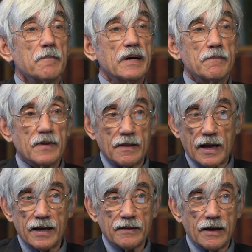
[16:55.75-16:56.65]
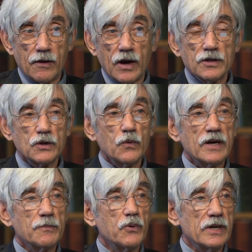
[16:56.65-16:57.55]
But I'd also
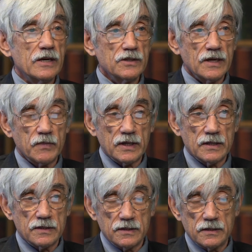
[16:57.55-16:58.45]
want to point out something, and this